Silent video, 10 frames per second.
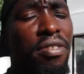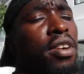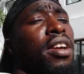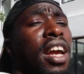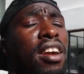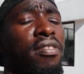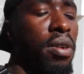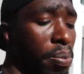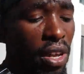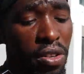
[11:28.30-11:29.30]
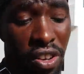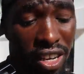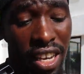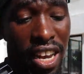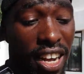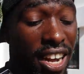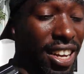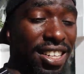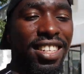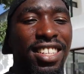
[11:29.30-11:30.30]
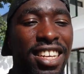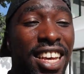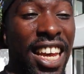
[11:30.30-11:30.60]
every every person here, guys,